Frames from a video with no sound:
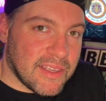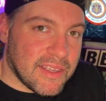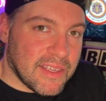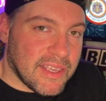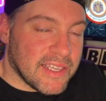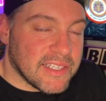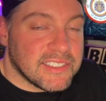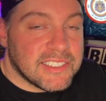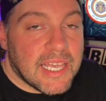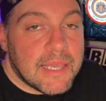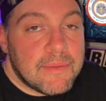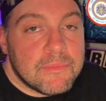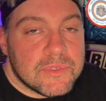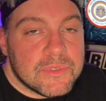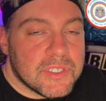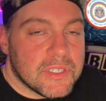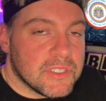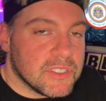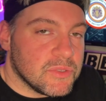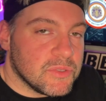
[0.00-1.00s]
It
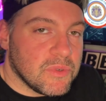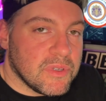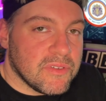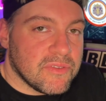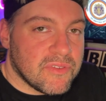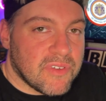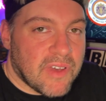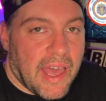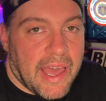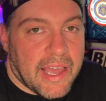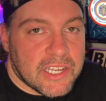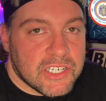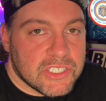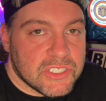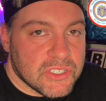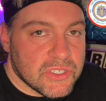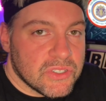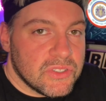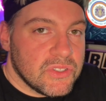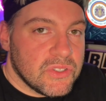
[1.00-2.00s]
tempts us with
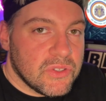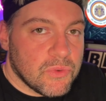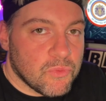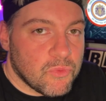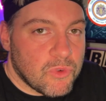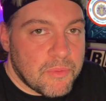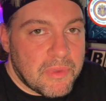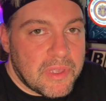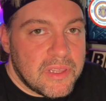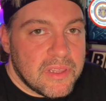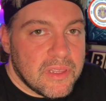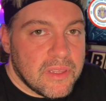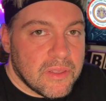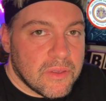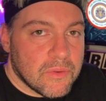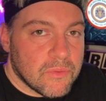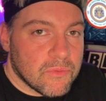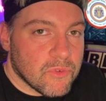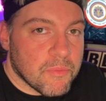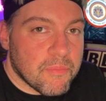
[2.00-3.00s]
action, women,
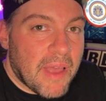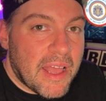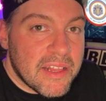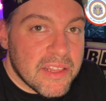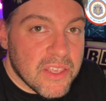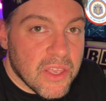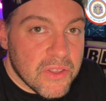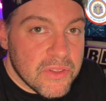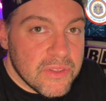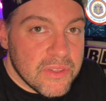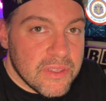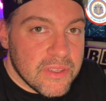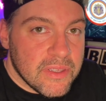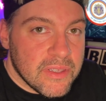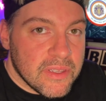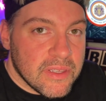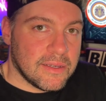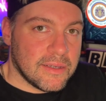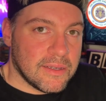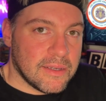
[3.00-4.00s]
rebellion,
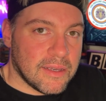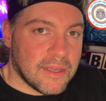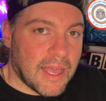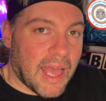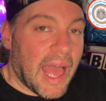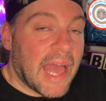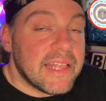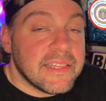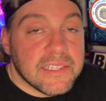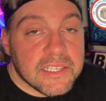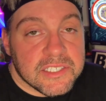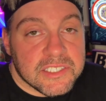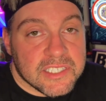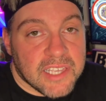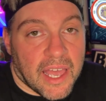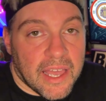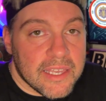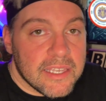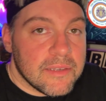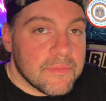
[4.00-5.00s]
and
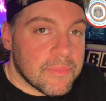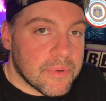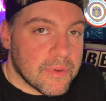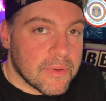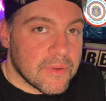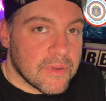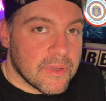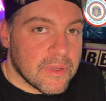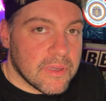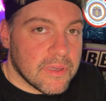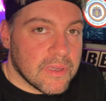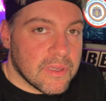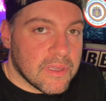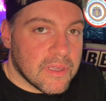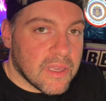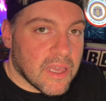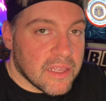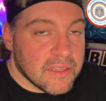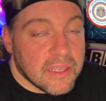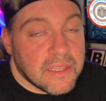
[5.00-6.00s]
escape,
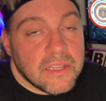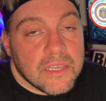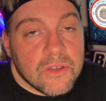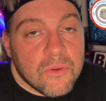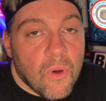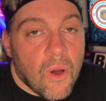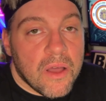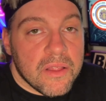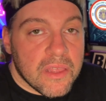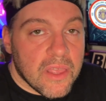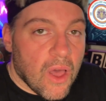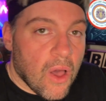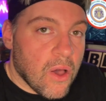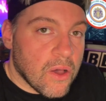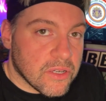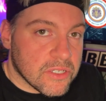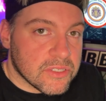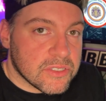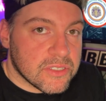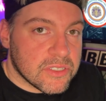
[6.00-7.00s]
and then it quietly
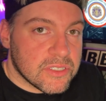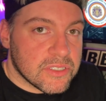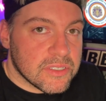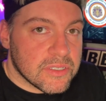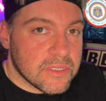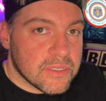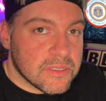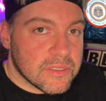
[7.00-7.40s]
asks,